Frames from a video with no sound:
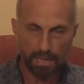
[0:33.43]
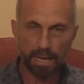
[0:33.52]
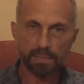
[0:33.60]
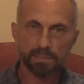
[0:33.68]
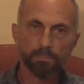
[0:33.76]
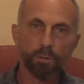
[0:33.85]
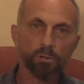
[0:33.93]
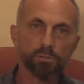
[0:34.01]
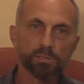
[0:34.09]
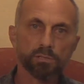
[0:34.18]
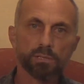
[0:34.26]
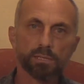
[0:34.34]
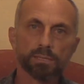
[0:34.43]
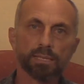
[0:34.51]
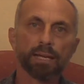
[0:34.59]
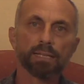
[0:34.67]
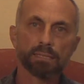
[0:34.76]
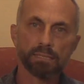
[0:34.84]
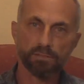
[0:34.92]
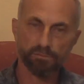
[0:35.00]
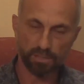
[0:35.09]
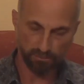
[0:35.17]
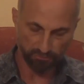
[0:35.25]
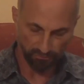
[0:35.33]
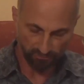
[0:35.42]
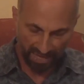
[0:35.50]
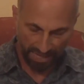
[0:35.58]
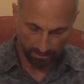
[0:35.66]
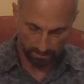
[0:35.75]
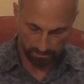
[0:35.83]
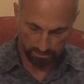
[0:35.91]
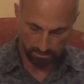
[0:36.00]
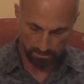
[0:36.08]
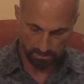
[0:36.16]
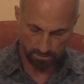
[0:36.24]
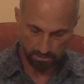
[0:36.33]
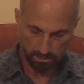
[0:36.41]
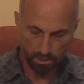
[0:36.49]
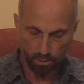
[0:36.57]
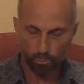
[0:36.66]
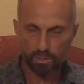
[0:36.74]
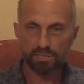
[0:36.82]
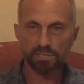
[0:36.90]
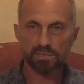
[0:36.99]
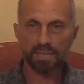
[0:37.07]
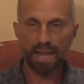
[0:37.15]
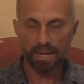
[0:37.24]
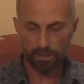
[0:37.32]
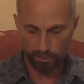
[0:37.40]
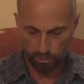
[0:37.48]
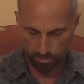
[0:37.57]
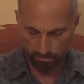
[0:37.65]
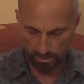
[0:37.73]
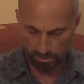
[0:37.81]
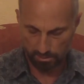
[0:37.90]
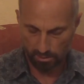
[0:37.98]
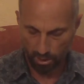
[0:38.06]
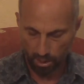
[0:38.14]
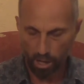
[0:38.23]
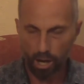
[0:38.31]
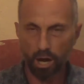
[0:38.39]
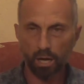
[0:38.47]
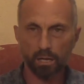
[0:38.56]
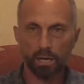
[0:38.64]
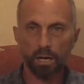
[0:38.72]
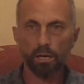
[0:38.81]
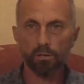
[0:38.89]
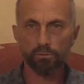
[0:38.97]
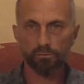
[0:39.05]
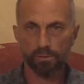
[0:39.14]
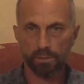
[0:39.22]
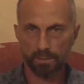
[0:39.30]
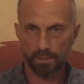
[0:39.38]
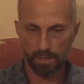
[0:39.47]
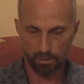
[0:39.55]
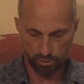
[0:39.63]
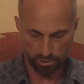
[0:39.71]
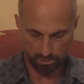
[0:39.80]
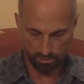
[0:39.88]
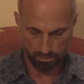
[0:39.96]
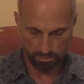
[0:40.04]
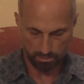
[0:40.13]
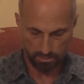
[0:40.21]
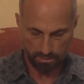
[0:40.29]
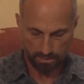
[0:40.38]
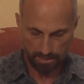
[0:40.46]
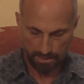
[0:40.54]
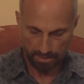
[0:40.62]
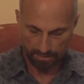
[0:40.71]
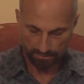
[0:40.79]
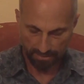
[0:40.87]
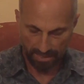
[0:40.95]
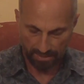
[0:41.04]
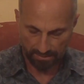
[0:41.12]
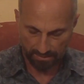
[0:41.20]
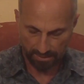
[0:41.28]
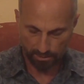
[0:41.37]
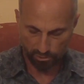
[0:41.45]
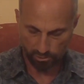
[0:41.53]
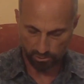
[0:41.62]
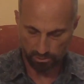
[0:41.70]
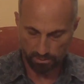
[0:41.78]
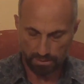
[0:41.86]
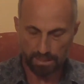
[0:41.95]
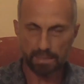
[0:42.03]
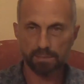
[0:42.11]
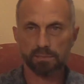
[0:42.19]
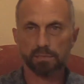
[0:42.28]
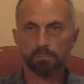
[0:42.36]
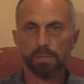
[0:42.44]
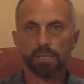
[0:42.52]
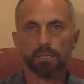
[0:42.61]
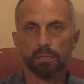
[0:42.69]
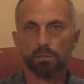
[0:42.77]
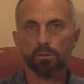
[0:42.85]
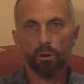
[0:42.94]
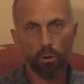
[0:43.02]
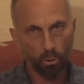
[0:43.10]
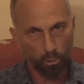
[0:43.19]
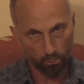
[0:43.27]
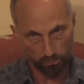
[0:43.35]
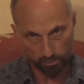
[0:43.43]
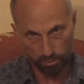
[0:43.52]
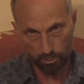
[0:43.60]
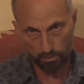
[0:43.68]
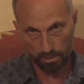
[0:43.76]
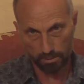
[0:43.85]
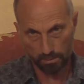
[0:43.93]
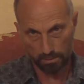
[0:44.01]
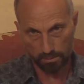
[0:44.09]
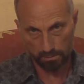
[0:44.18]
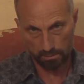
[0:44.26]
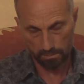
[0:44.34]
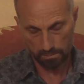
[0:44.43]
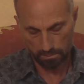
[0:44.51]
as opposed to the scientific fact, which is that humans are of nature, and that nature has dominion over humans.